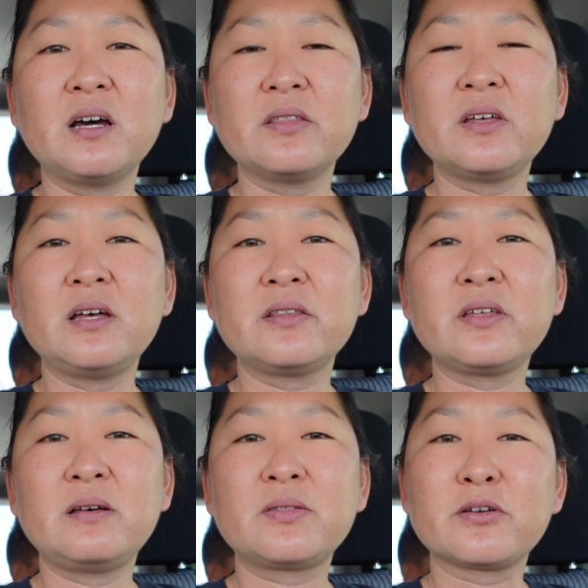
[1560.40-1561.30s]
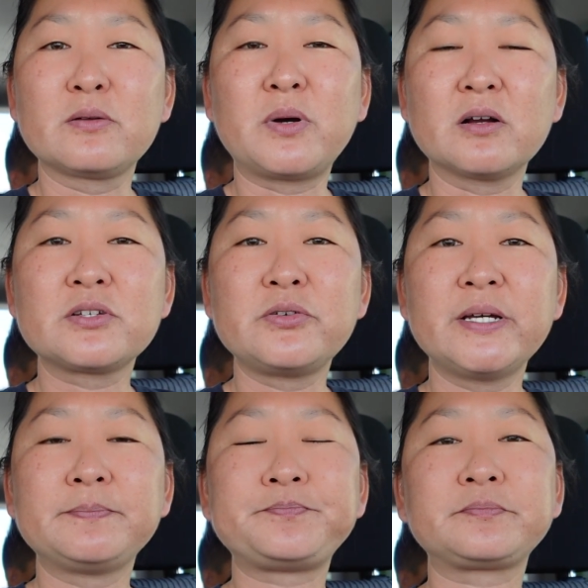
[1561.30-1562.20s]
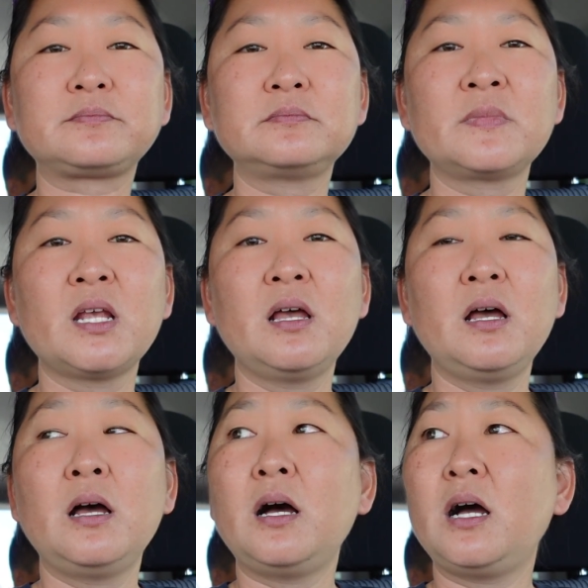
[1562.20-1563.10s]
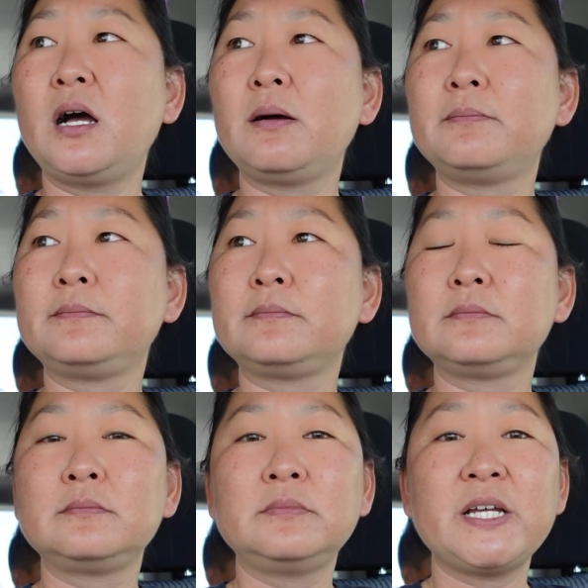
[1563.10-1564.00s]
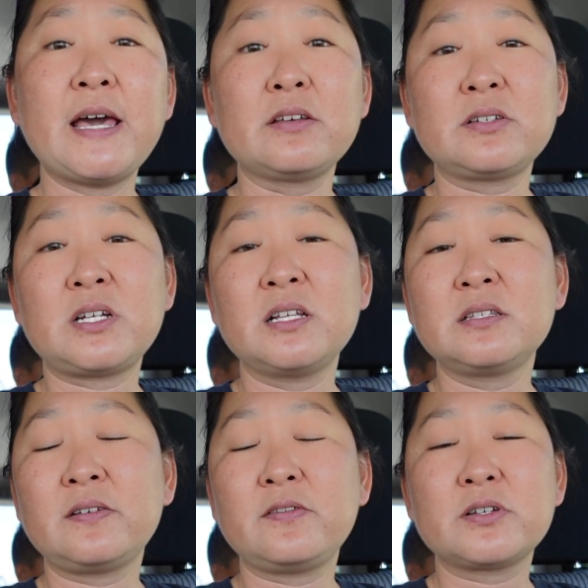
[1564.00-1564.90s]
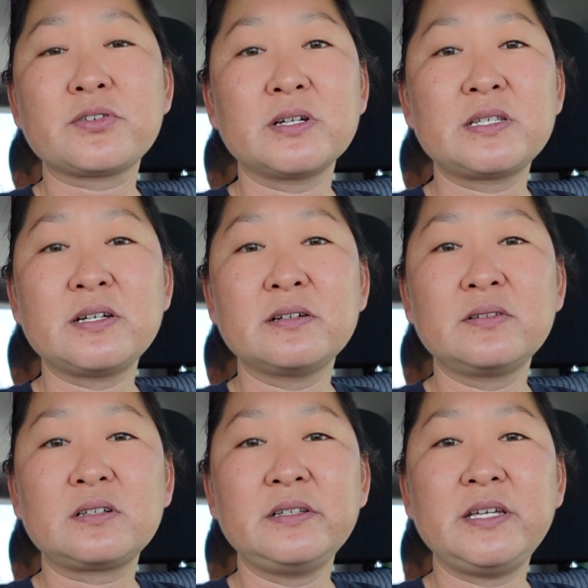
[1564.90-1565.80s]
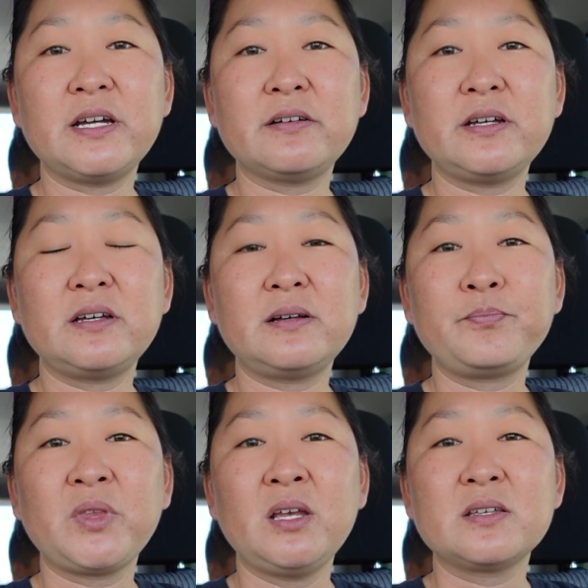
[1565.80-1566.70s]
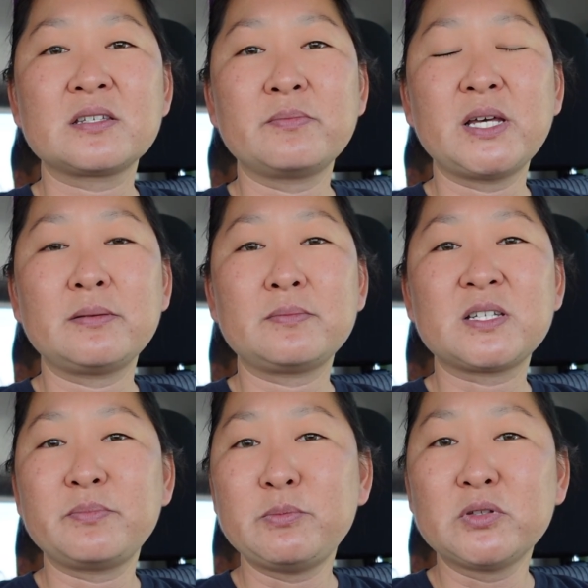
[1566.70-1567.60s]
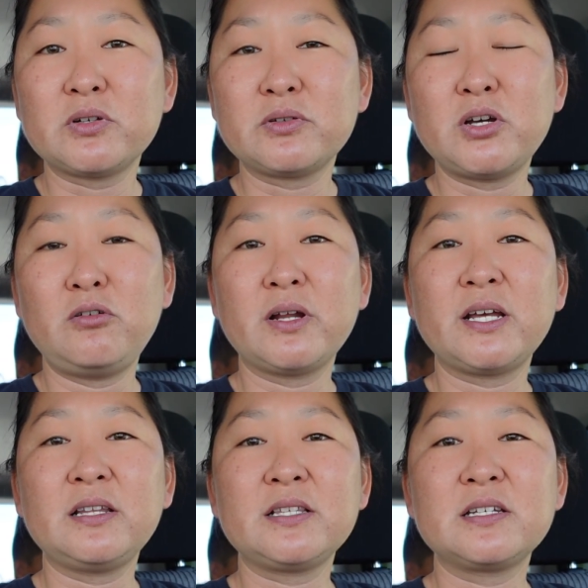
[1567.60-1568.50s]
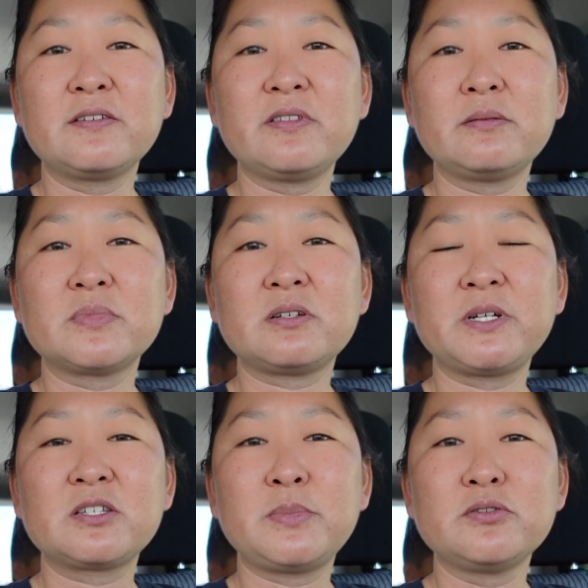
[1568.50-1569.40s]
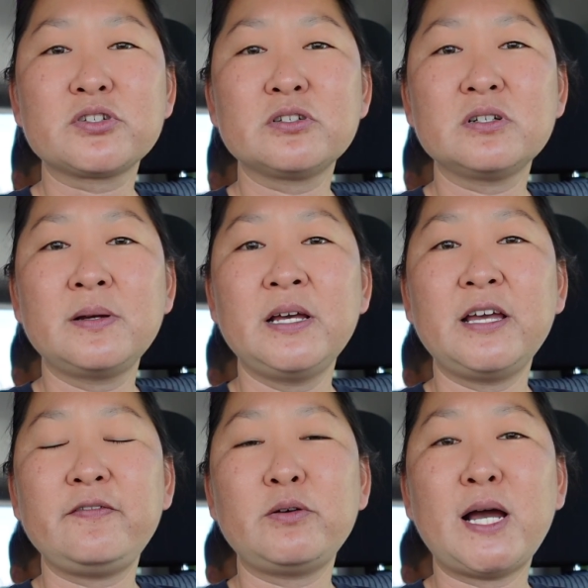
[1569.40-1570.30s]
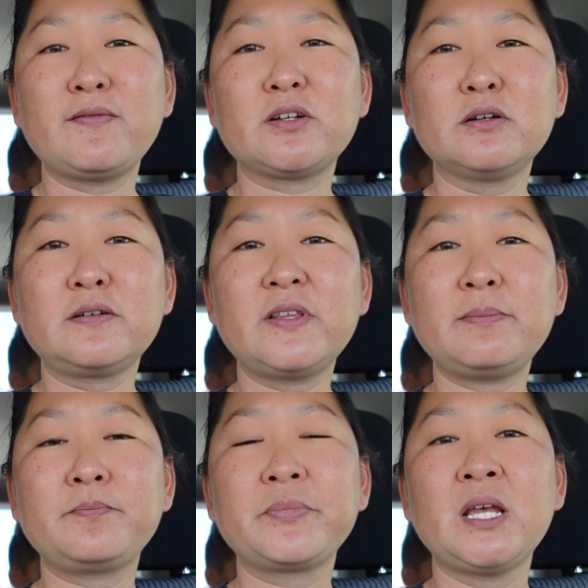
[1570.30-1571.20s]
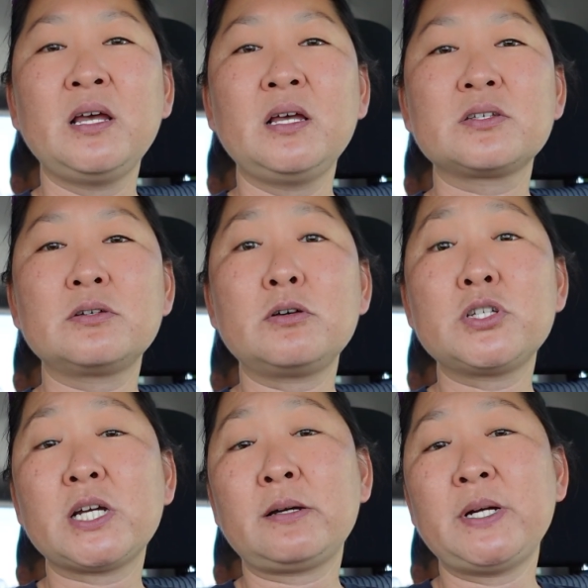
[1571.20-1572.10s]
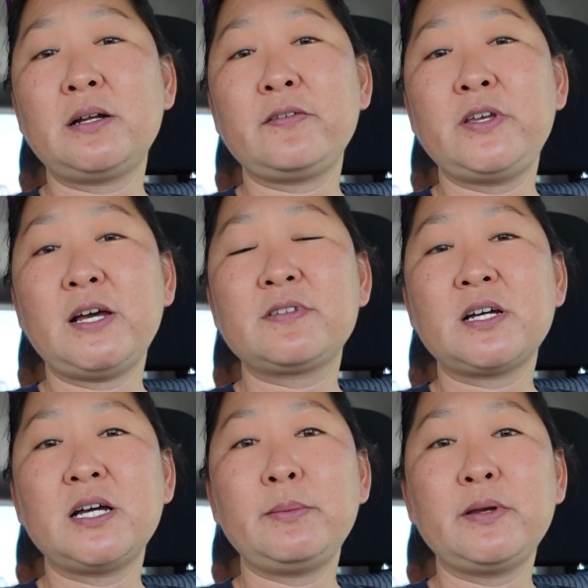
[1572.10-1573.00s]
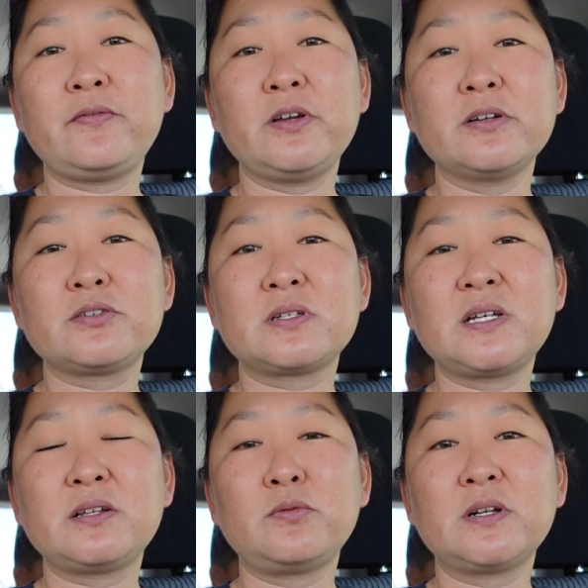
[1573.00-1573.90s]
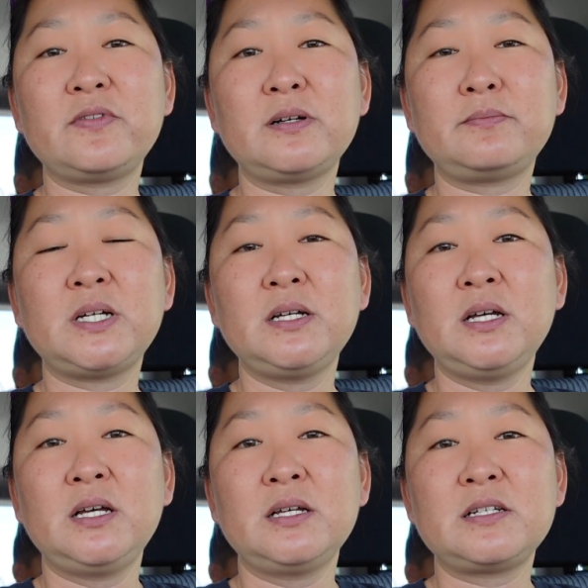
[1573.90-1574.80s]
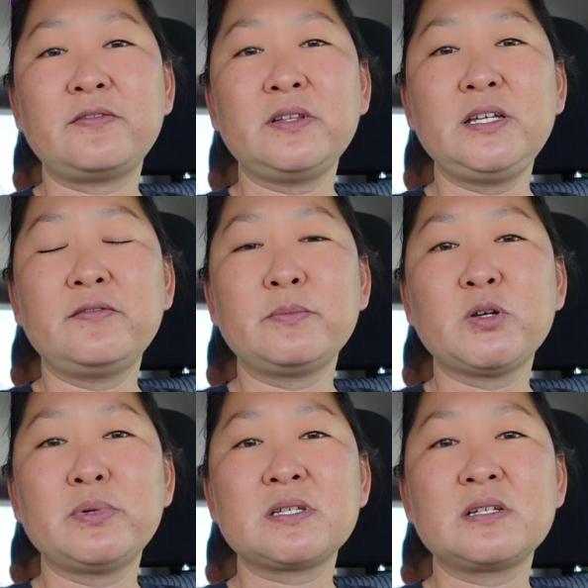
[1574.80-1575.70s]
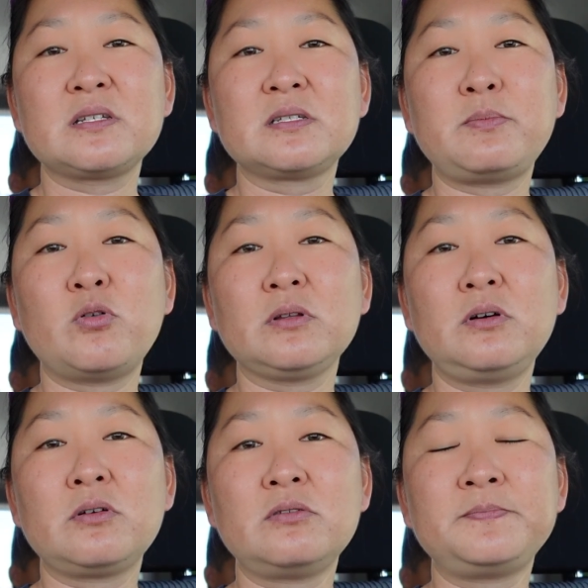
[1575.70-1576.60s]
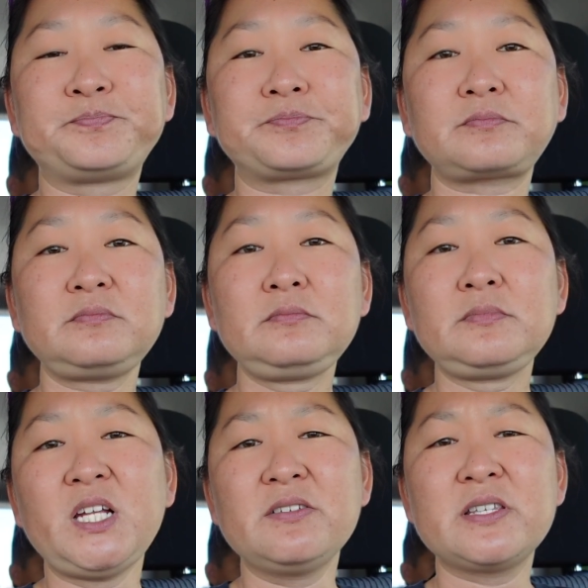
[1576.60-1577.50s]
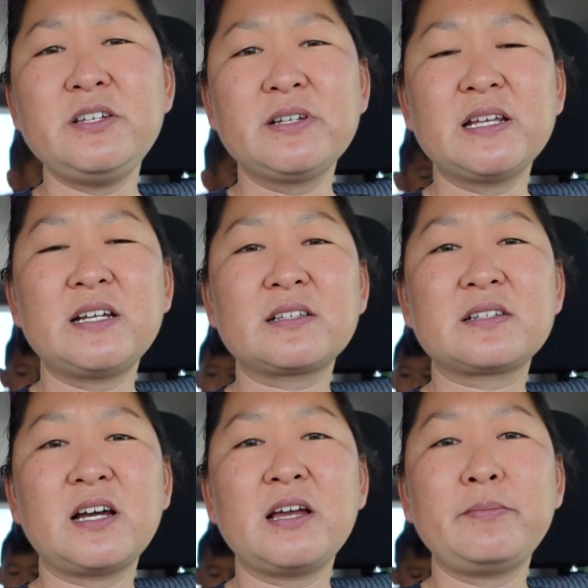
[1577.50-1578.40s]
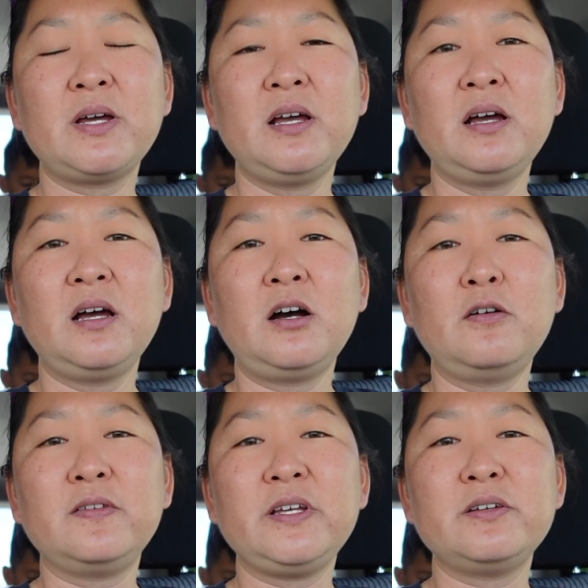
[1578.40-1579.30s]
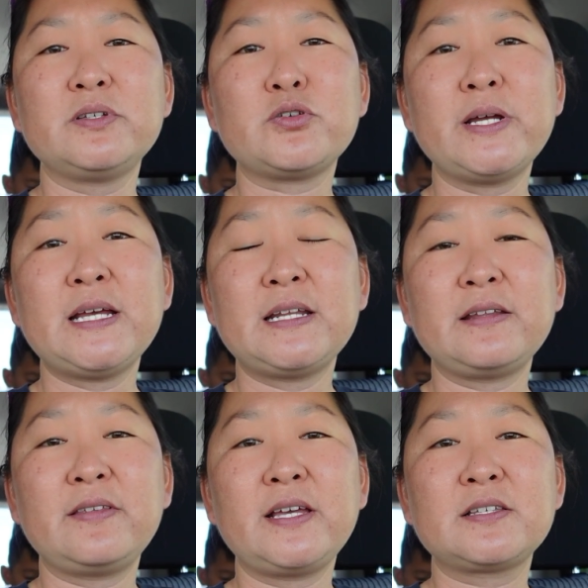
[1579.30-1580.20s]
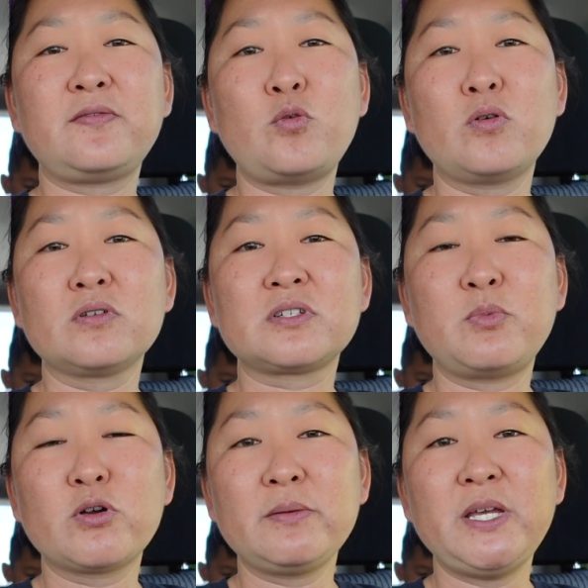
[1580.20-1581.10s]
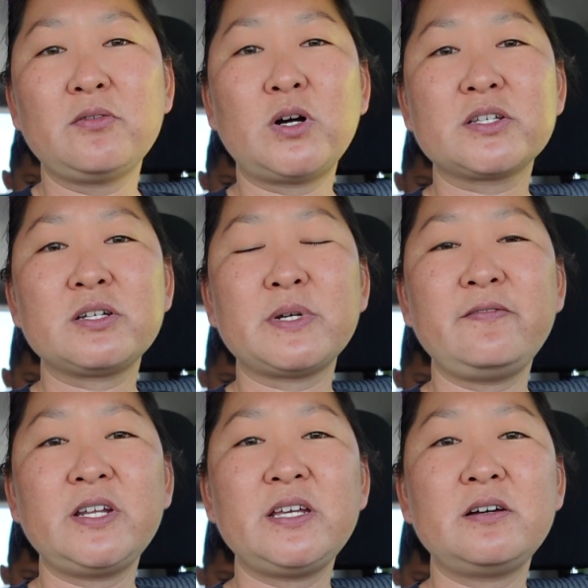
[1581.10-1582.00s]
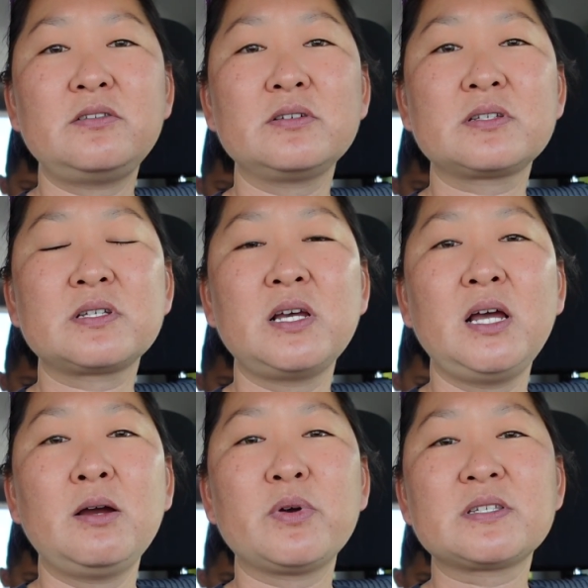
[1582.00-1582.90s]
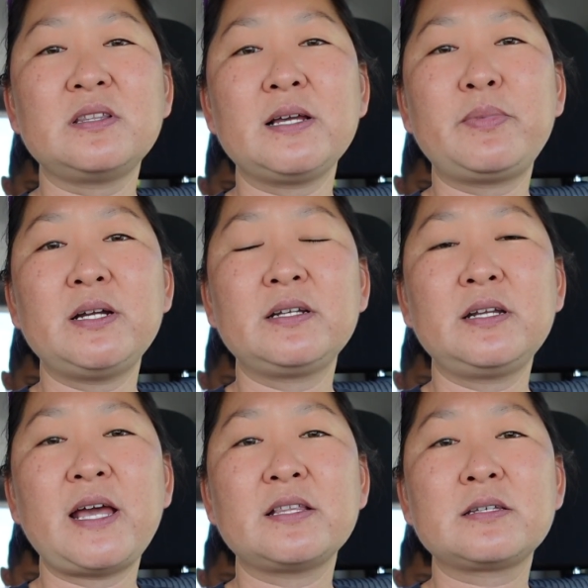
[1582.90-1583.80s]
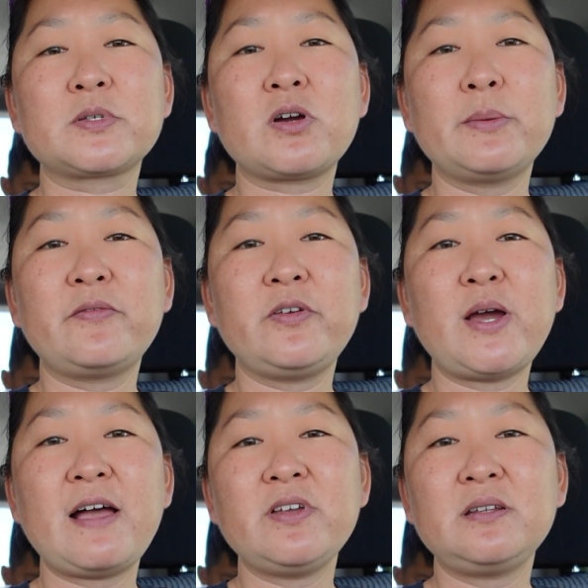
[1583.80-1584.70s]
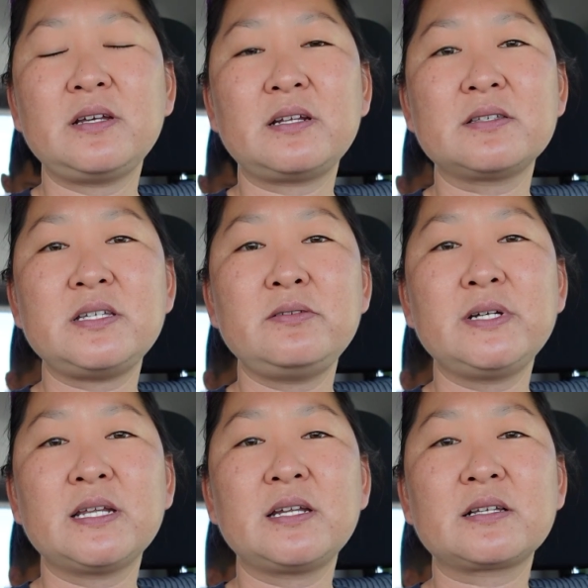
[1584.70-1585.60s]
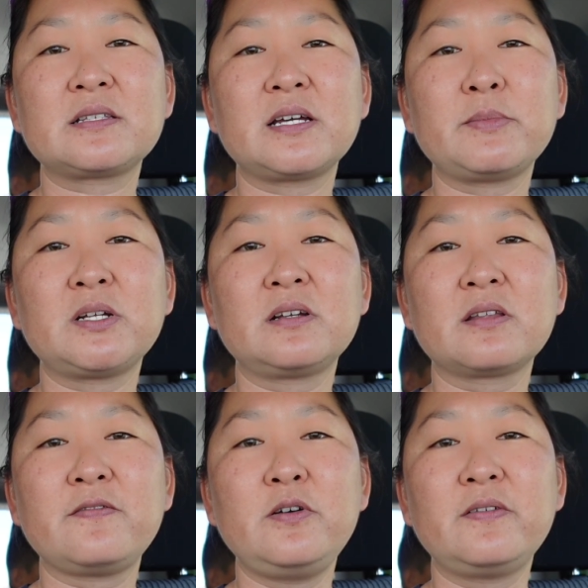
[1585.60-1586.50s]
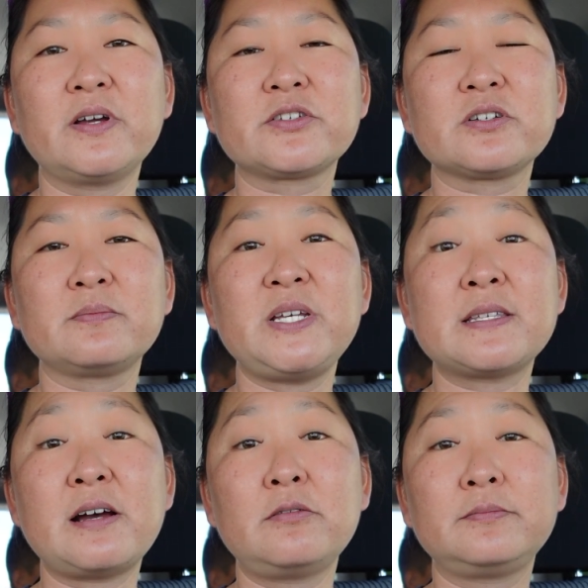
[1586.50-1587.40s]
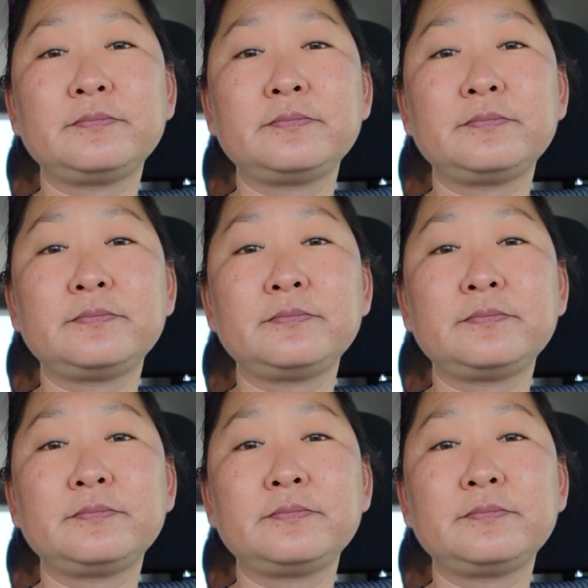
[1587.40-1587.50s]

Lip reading: the third part to it. But yeah, there's tons of restaurants here in the Kalihi area, some that some people don't know, and I'd like to give them some exposure if you haven't heard of them. So go check them out if you have time. If you're interested in one of them, definitely give them your business and support local. I'll see you again next time. Hopefully you enjoyed it, and thanks for supporting me and watching my videos. Press the like button and subscribe if you haven't, and I'll see you again next time on another food adventure. Peace out.